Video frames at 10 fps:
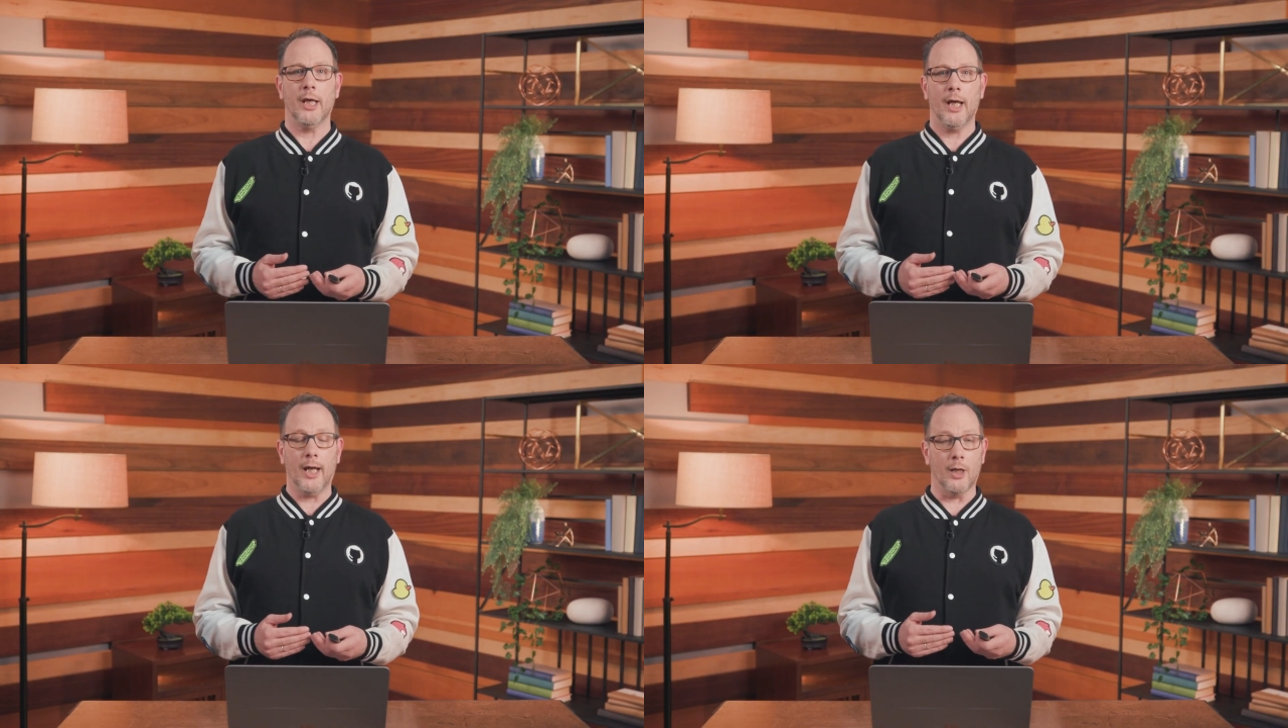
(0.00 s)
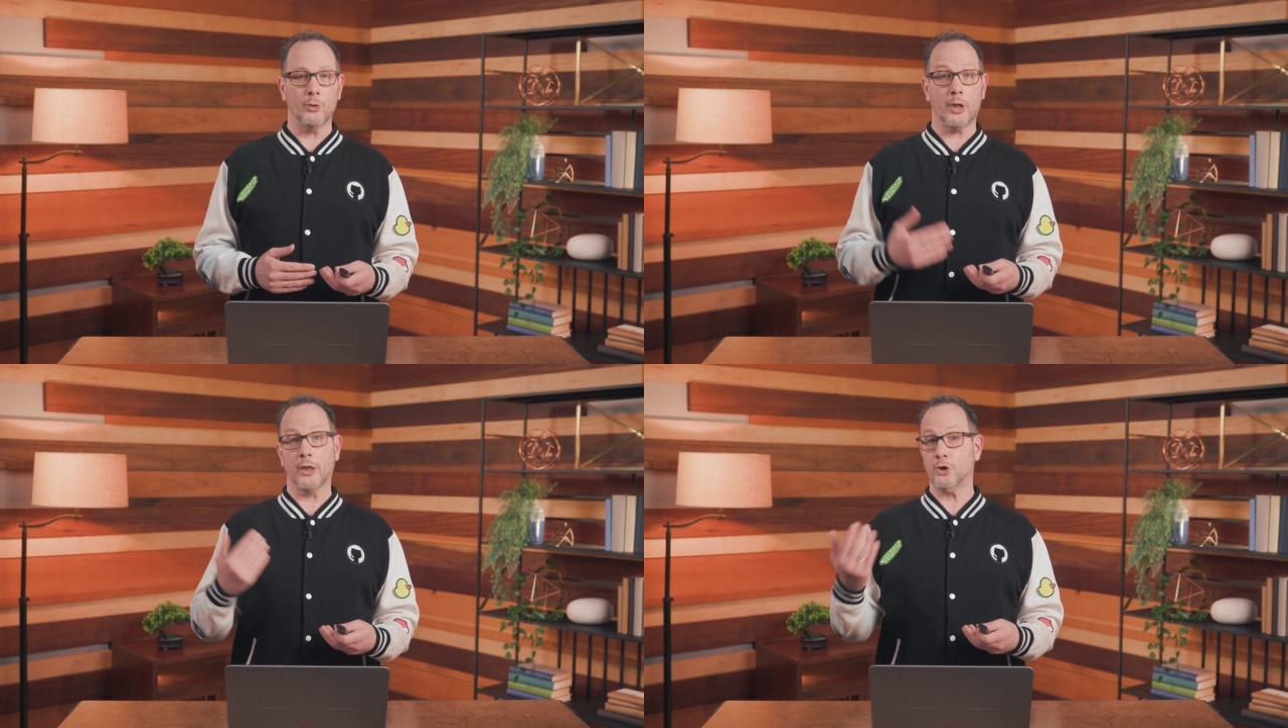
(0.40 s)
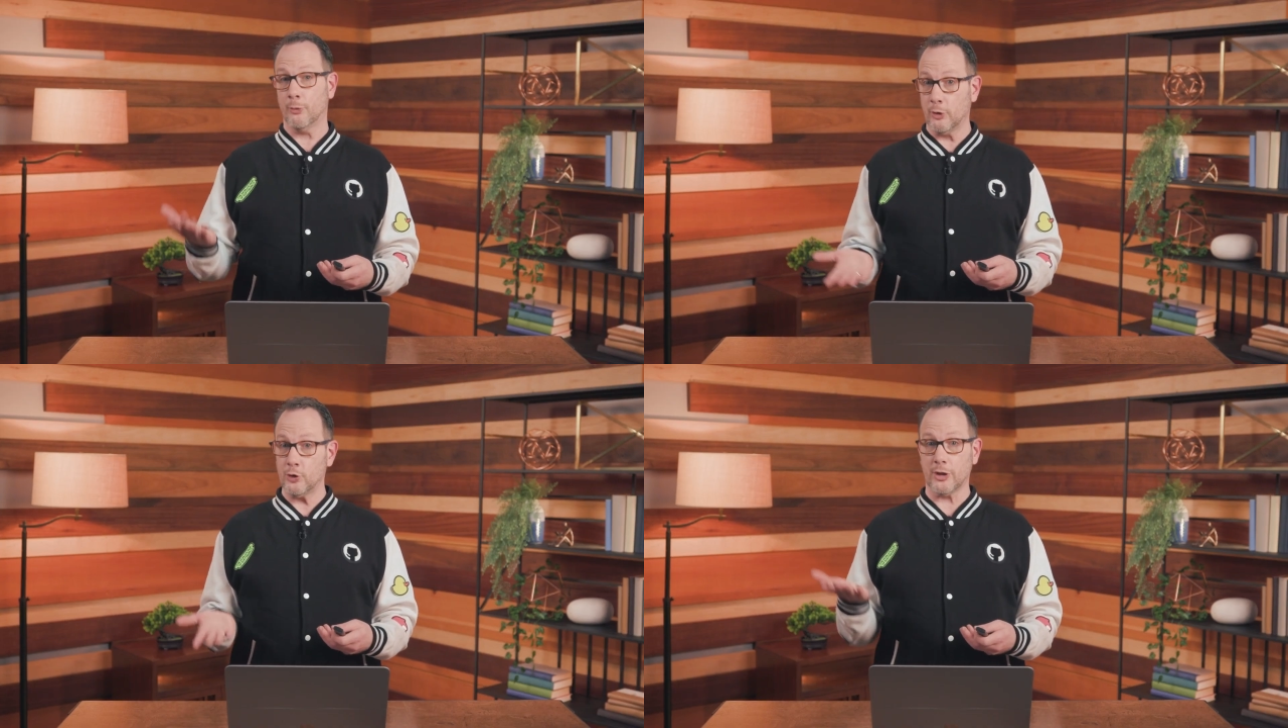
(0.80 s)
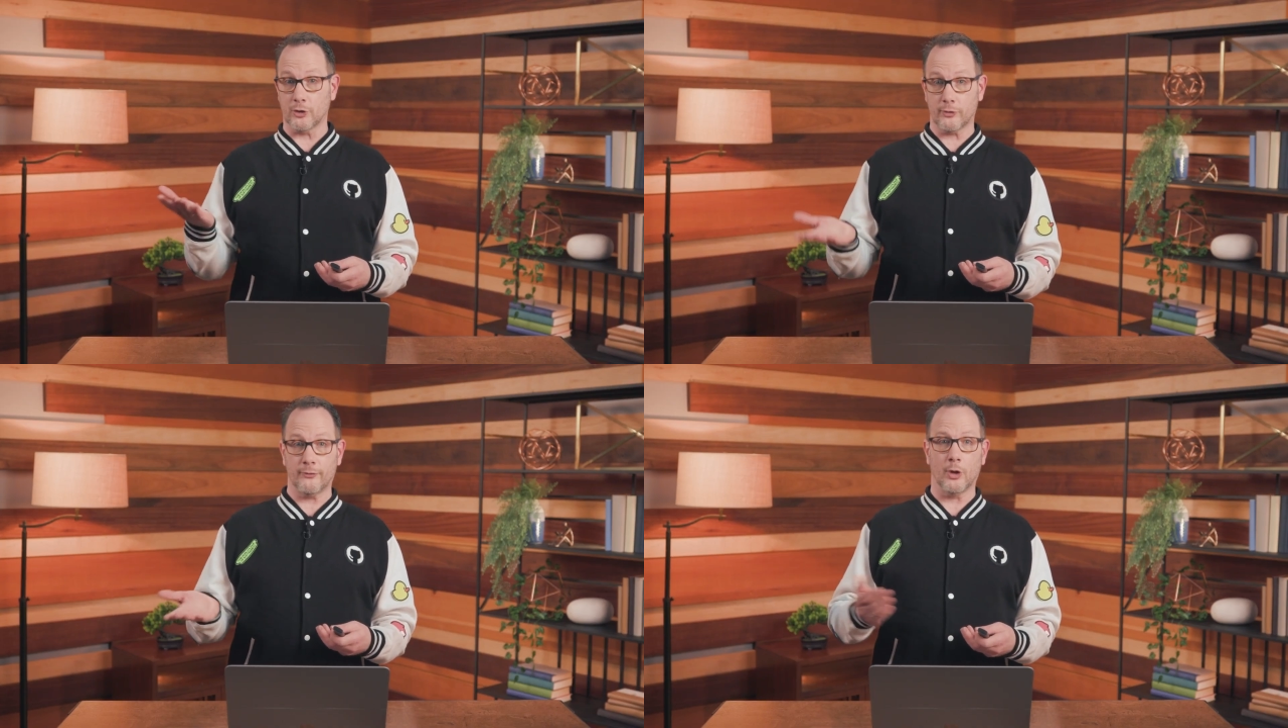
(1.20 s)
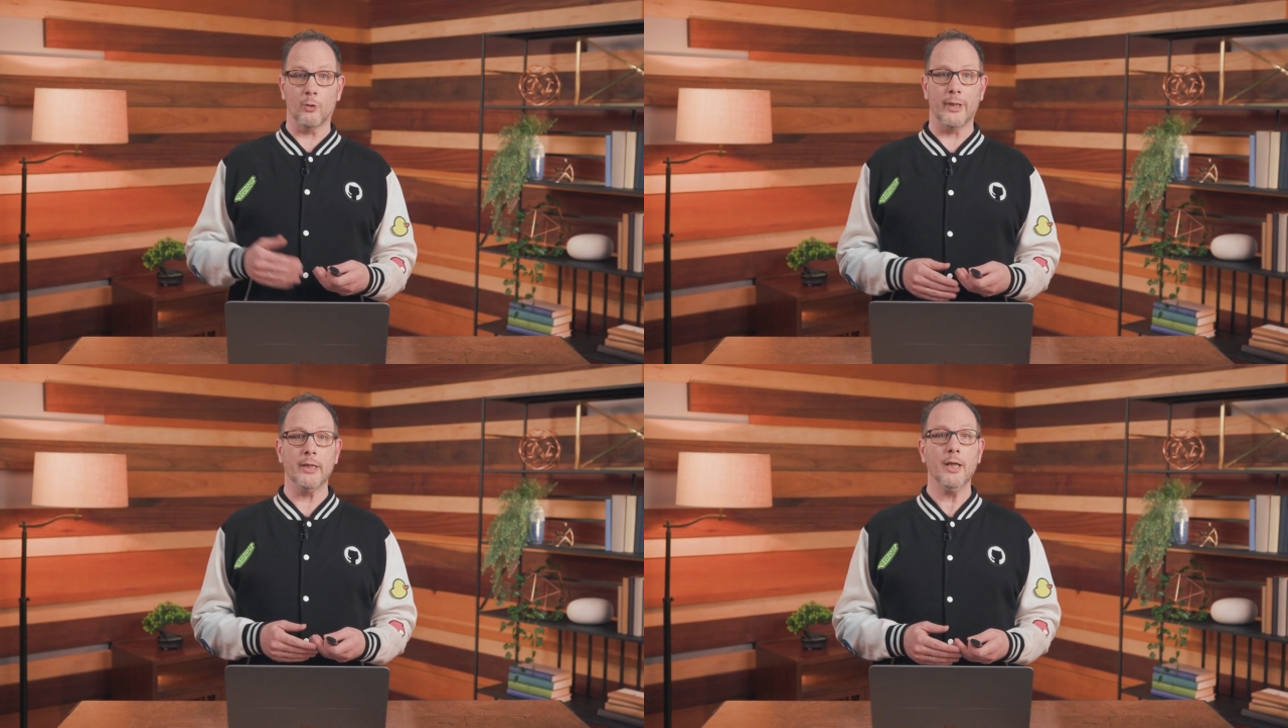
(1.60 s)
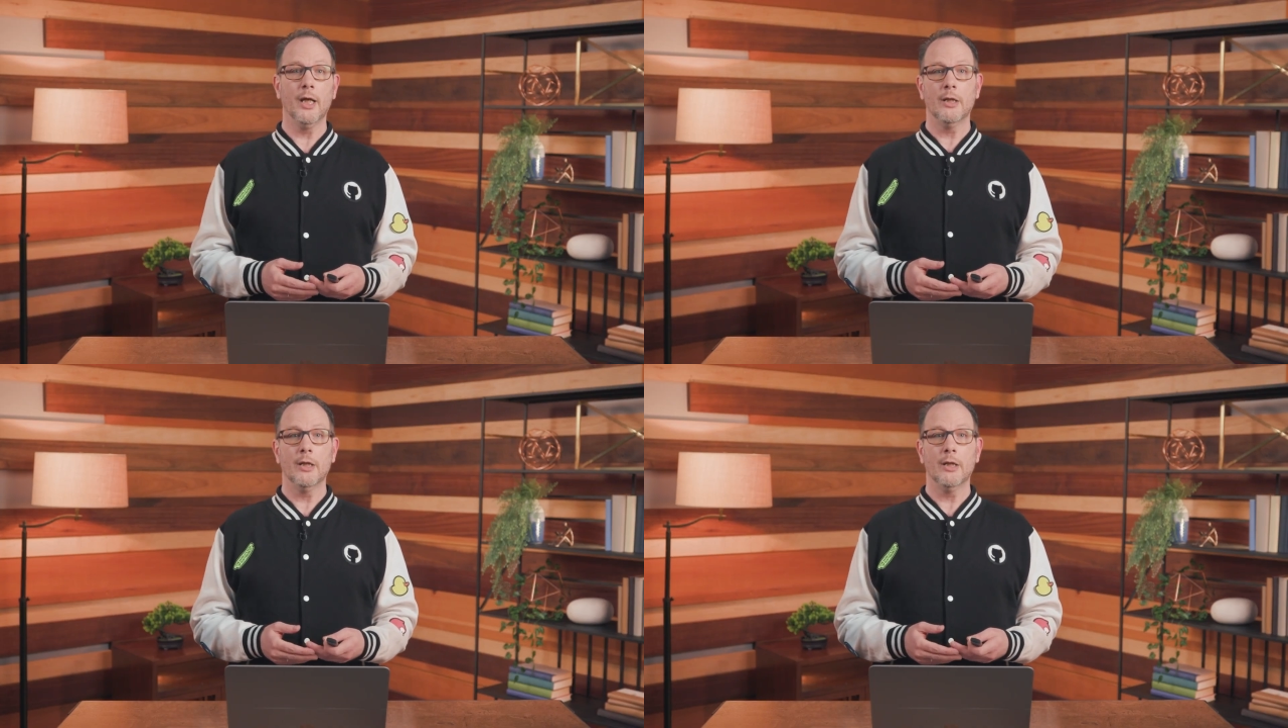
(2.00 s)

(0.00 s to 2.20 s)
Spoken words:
how contributions flow in,